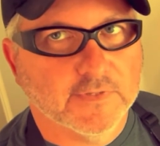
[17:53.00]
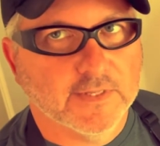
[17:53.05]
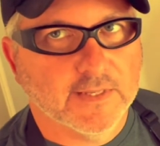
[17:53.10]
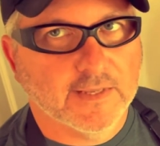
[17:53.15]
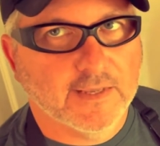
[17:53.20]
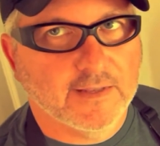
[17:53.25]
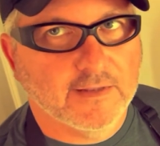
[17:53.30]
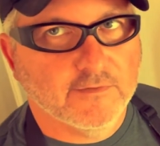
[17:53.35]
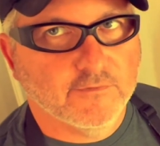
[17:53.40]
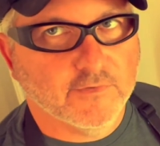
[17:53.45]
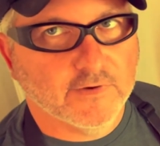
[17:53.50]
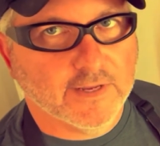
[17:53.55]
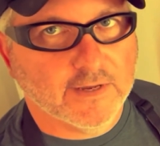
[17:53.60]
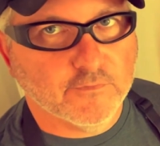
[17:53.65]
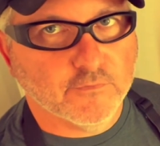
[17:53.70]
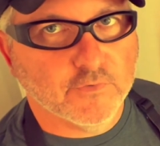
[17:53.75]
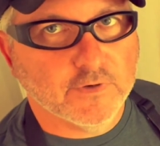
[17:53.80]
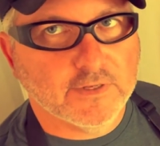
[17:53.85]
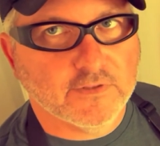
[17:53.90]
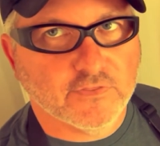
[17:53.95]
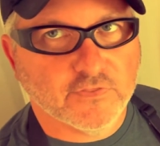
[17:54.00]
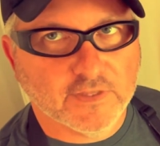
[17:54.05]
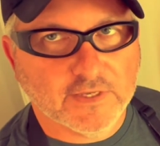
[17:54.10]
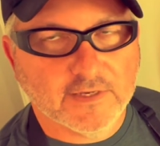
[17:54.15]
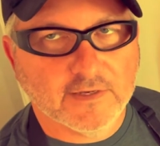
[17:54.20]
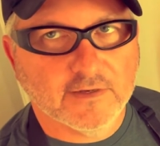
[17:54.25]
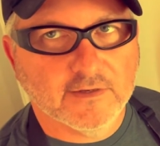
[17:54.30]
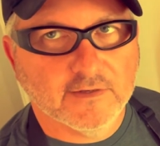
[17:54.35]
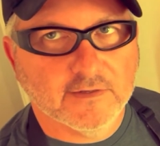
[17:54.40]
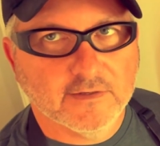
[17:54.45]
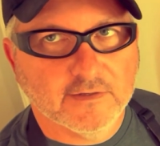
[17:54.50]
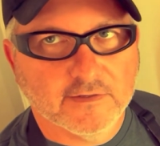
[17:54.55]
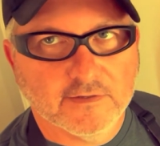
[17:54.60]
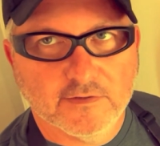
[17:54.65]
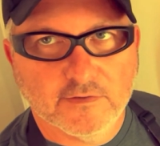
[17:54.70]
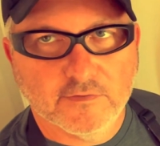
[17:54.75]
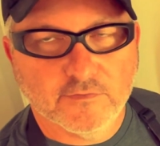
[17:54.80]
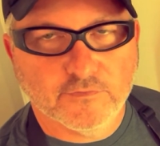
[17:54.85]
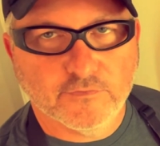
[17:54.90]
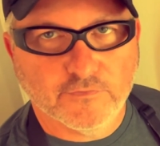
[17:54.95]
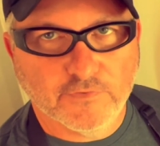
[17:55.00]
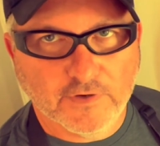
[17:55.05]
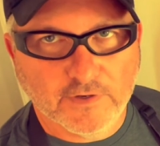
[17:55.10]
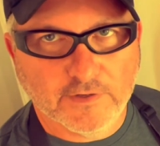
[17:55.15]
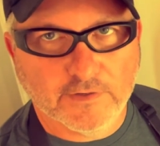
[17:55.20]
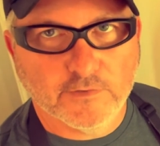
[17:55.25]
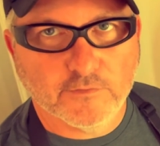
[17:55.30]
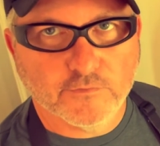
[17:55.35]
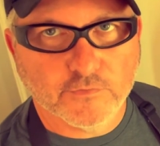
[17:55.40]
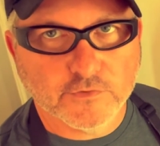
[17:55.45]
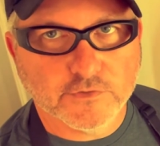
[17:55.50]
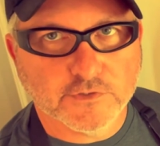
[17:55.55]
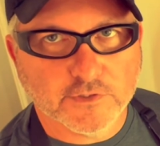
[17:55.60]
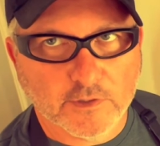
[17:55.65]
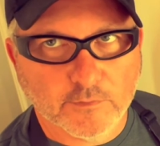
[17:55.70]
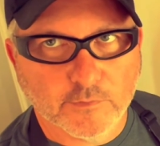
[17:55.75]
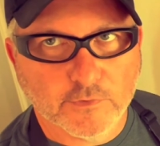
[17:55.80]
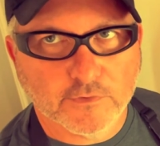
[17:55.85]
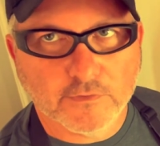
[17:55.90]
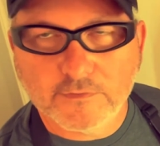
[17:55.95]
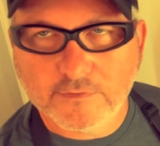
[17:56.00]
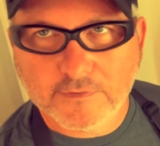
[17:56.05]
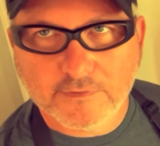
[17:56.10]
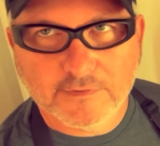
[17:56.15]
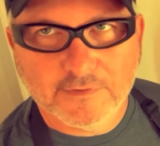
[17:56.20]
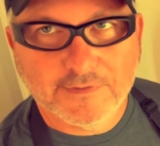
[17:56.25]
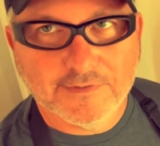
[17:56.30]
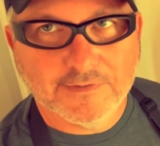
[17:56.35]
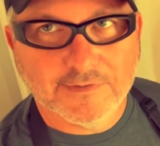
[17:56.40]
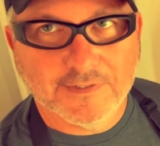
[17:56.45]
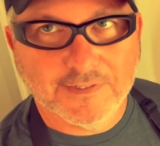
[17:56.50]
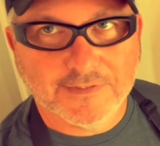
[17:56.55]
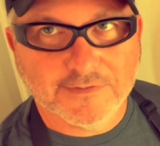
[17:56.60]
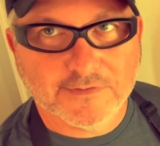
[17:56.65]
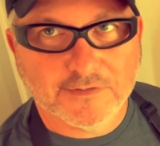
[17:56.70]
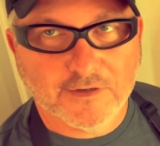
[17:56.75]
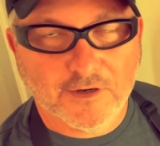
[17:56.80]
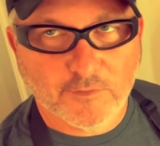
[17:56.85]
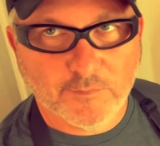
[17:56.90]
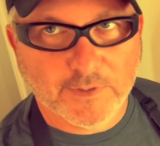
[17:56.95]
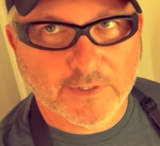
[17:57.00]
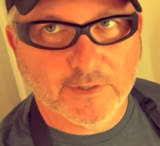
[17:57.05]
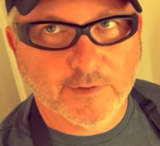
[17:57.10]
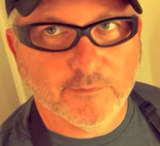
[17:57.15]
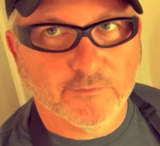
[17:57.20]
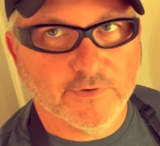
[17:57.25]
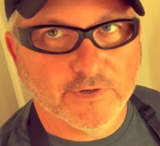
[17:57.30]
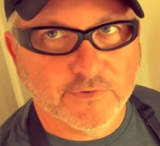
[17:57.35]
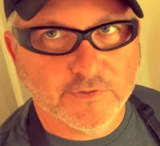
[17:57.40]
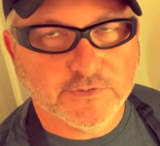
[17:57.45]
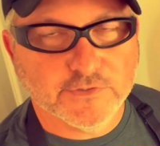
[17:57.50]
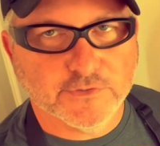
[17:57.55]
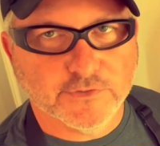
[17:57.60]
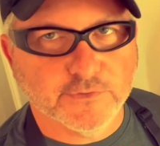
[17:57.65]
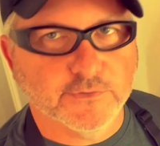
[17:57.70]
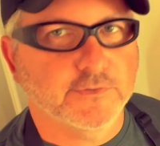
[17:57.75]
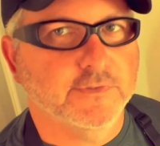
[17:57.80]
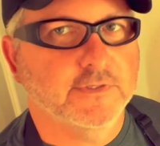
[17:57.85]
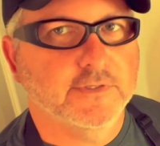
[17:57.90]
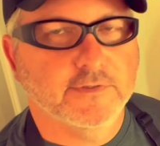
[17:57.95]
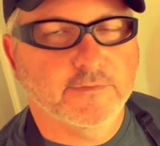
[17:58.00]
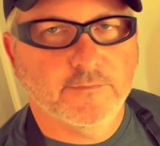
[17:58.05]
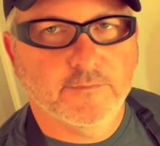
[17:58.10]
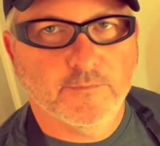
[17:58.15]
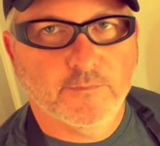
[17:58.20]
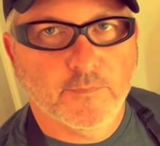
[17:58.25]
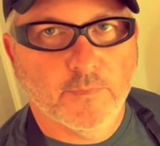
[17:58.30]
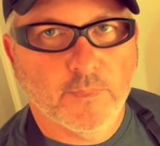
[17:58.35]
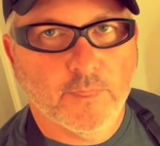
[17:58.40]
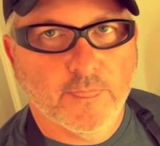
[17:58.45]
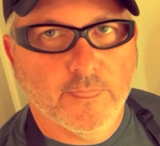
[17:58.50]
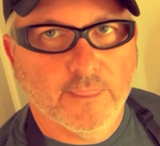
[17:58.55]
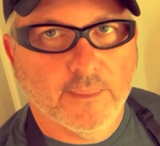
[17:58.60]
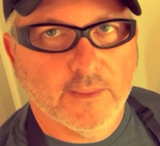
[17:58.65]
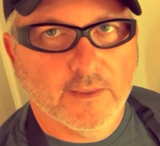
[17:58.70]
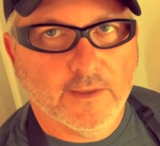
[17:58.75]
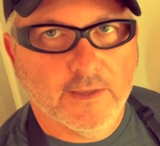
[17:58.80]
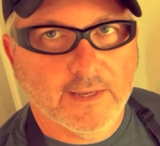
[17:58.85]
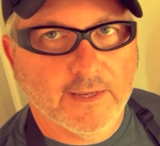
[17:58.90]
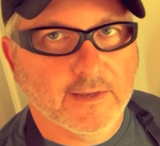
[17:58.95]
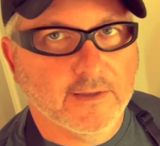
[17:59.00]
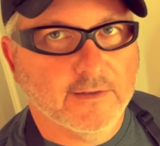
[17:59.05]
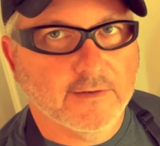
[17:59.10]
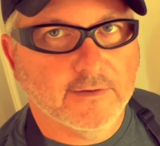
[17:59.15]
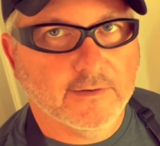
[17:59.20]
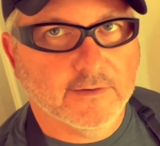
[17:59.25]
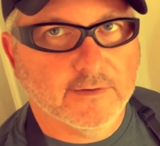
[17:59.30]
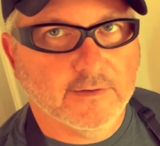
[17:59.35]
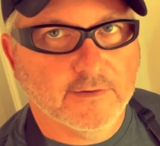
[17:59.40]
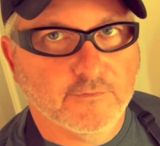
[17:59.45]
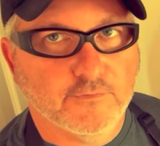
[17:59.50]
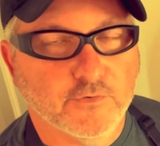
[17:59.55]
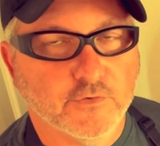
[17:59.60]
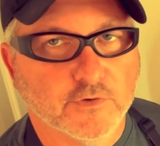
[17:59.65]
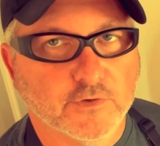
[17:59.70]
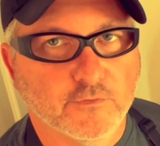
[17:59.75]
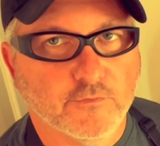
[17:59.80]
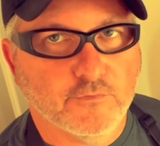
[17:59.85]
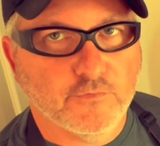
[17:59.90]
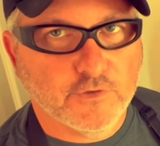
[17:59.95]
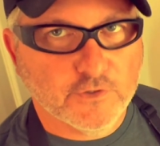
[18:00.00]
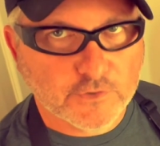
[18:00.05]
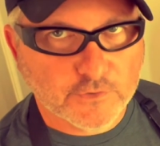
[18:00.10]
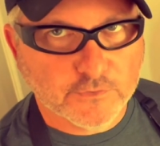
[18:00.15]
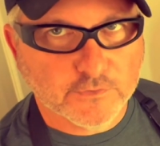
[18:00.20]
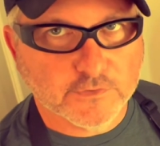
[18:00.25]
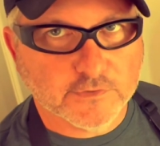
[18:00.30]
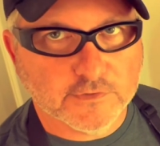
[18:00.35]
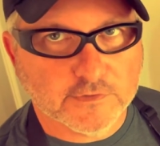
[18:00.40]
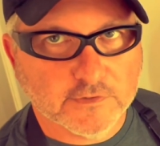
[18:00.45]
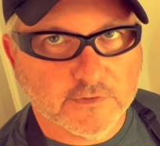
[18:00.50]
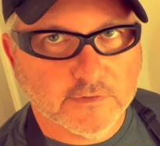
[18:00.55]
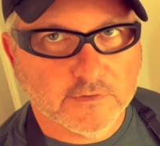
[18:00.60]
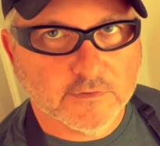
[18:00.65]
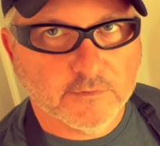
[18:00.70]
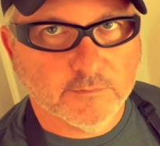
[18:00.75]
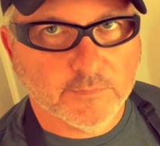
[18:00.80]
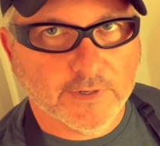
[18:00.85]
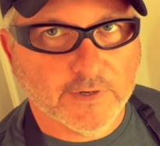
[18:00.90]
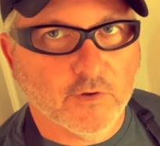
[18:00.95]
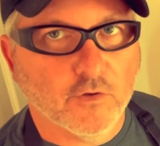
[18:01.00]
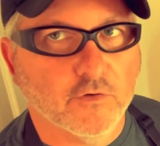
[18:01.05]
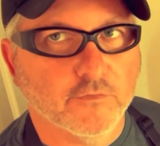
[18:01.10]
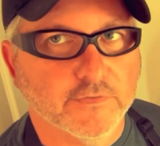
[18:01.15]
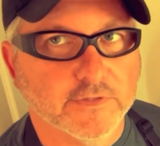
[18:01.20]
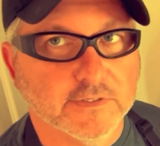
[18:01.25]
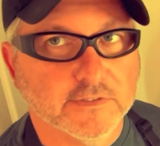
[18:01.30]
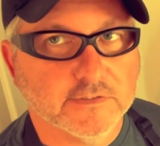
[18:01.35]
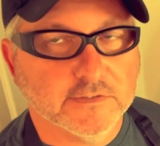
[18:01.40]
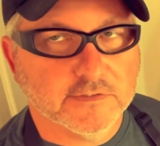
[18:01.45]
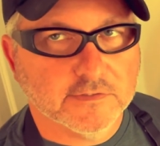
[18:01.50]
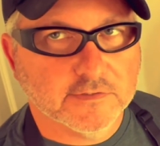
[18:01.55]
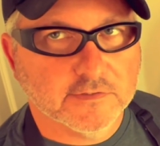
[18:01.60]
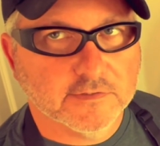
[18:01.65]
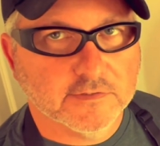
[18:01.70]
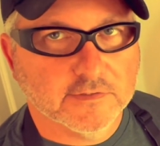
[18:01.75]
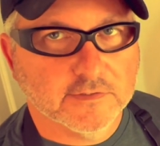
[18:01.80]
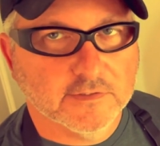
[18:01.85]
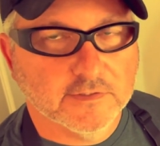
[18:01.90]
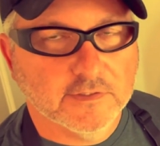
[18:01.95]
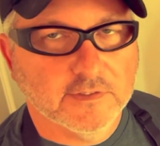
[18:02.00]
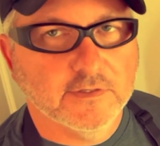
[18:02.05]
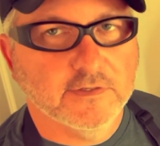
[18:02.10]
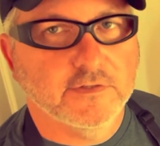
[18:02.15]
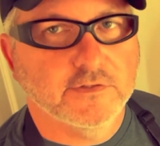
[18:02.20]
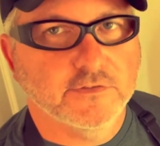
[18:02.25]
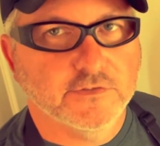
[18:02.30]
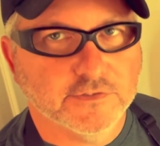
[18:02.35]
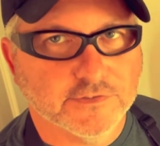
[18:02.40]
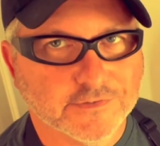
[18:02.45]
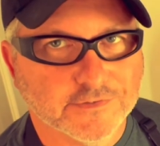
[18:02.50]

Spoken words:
and everything fun for summer is coming up very soon. And if you're confused by all this, just